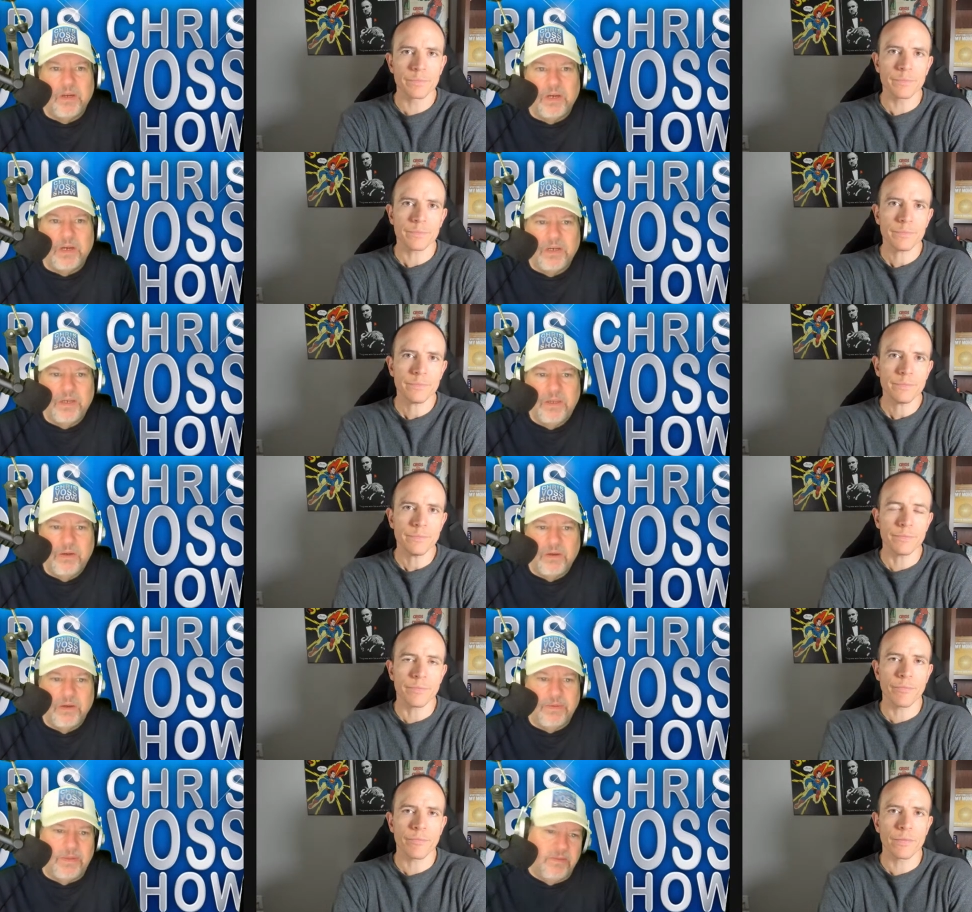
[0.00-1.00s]
Speaker 1: Uh, you know,
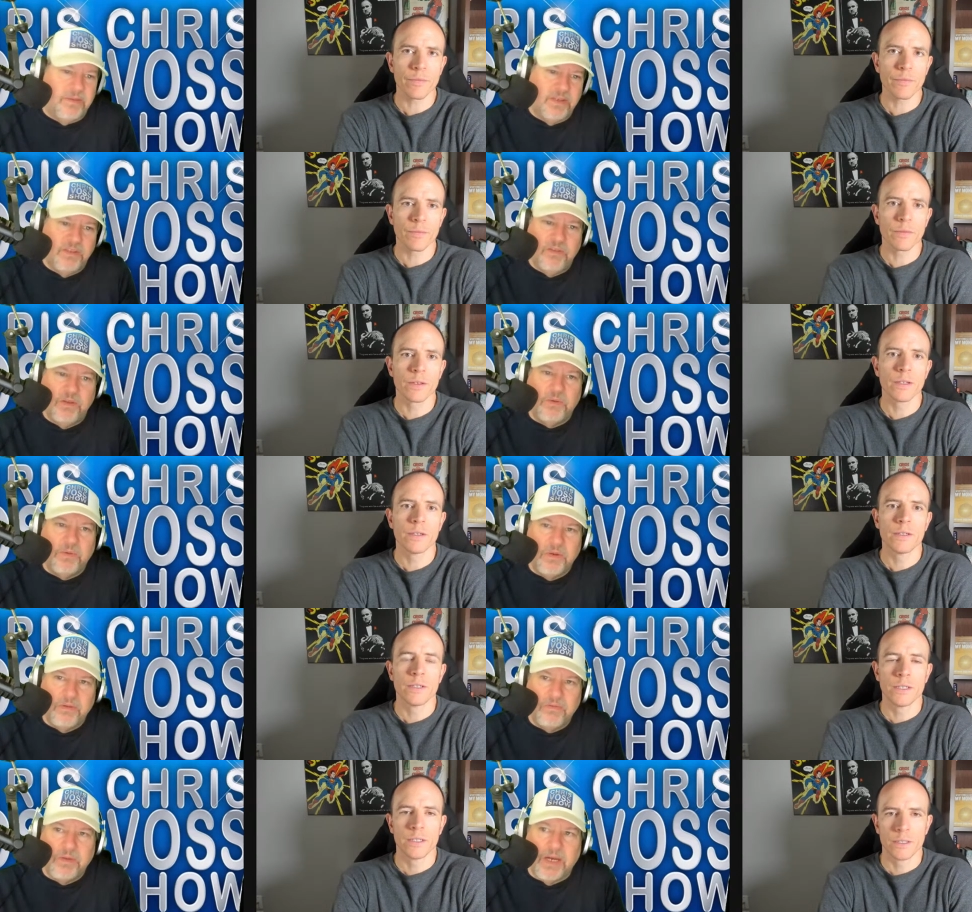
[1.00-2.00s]
I mean, uh, no
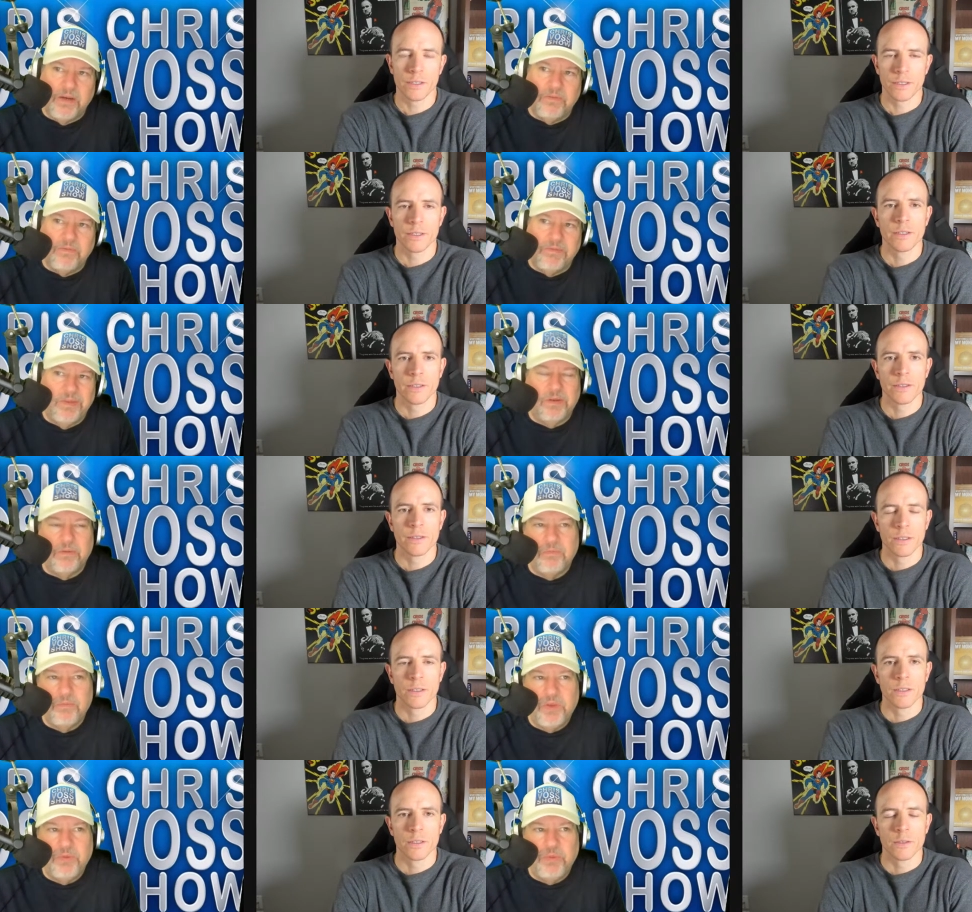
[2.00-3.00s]
one, I don't, you know,
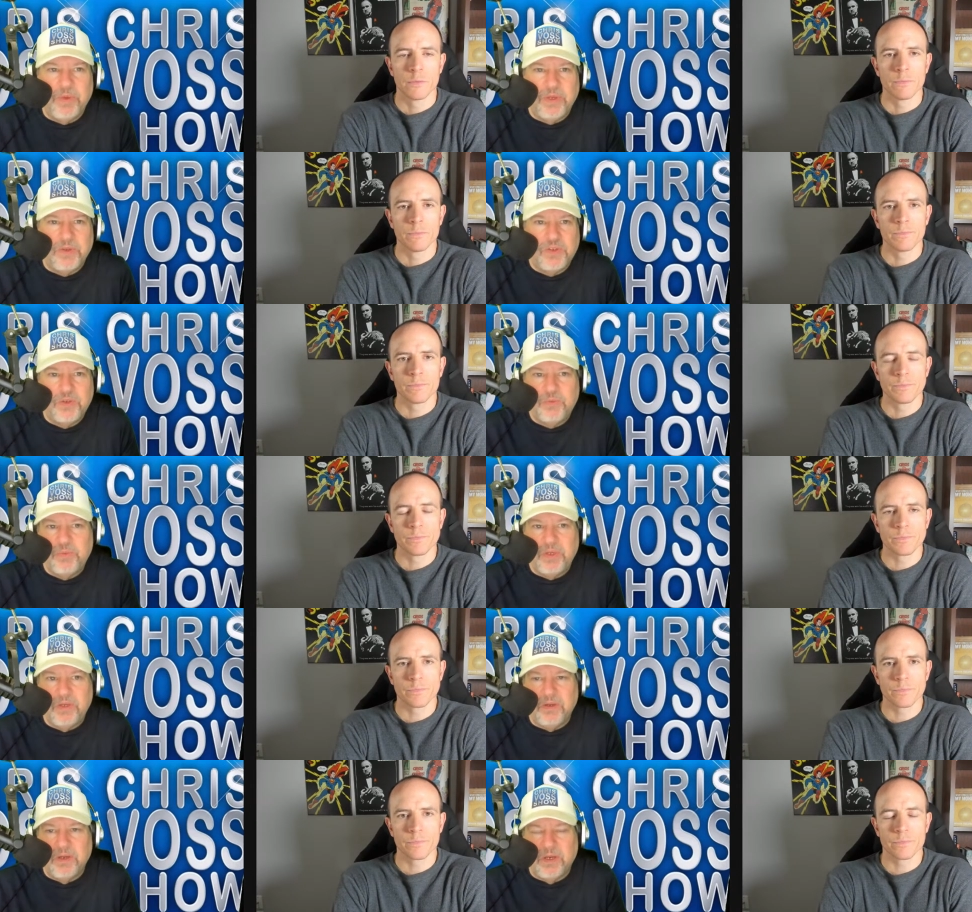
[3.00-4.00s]
human beings shouldn't
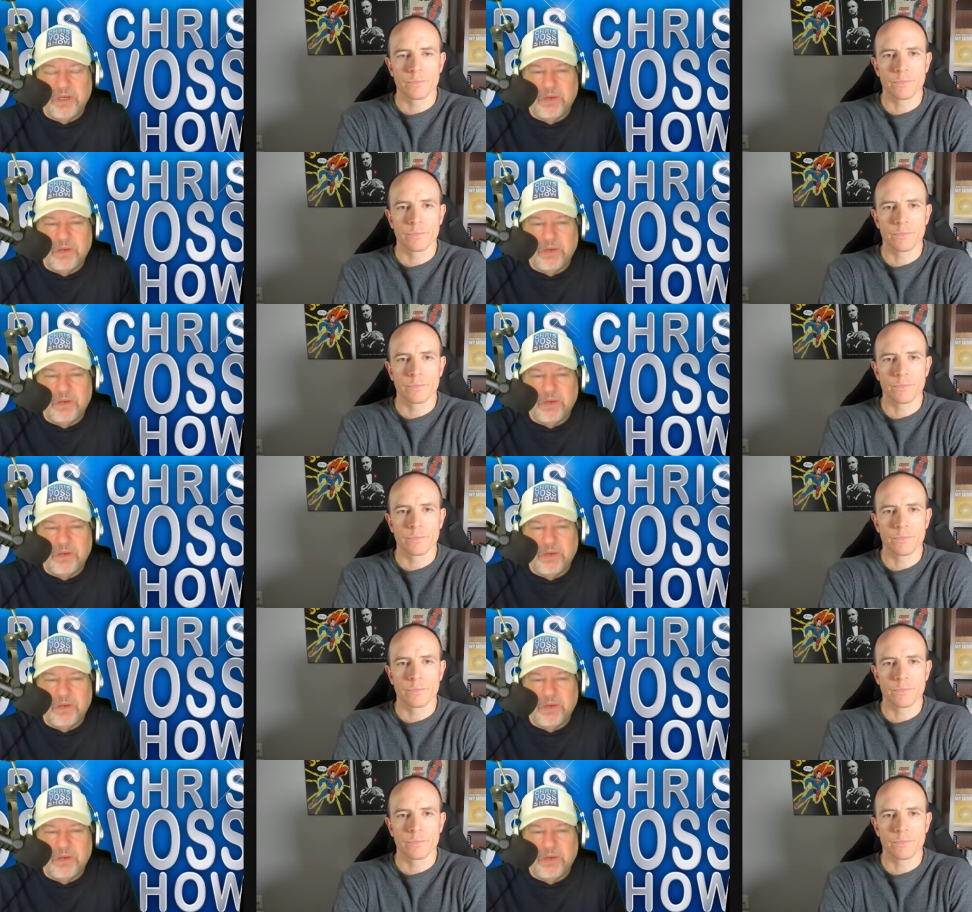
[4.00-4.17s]
be uh,